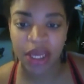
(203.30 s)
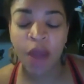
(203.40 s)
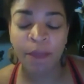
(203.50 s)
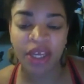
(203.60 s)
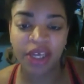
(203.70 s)

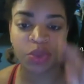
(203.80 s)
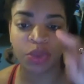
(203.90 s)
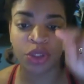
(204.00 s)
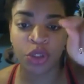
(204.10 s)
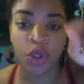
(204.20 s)
Because
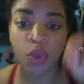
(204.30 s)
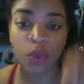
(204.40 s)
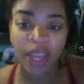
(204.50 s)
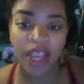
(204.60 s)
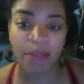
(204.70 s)
when you
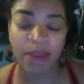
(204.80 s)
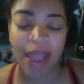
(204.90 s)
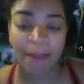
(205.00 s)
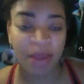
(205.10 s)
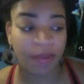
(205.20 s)
weak
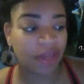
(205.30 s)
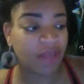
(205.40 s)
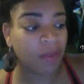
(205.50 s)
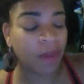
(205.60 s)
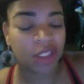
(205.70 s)
black people live
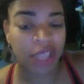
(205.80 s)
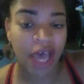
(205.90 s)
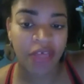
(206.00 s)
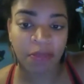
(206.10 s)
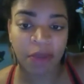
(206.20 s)
amongst
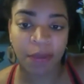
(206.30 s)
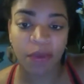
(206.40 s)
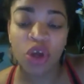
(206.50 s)
other people,